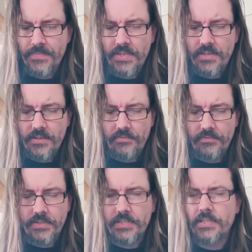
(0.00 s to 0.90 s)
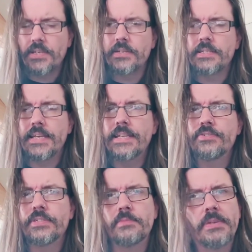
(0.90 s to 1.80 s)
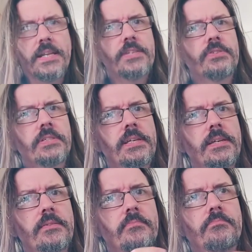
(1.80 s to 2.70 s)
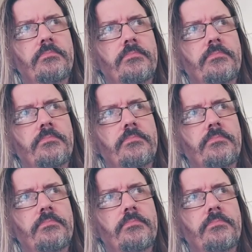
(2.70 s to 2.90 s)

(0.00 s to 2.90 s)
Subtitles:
yeah, it's interesting. It's been an interesting